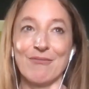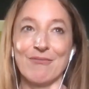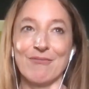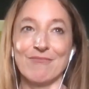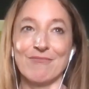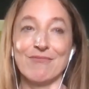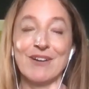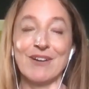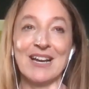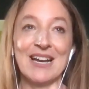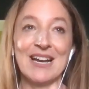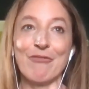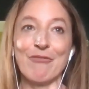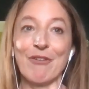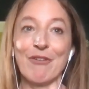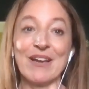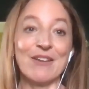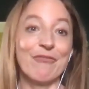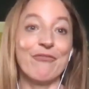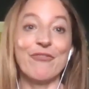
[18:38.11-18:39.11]
you
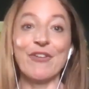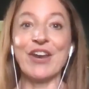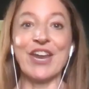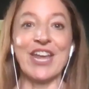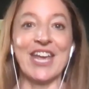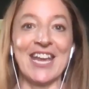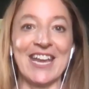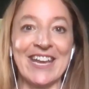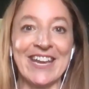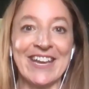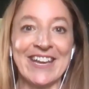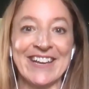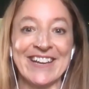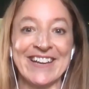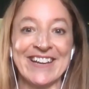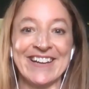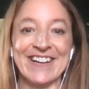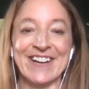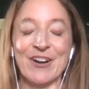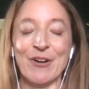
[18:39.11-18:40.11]
really find
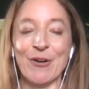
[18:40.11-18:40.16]
funny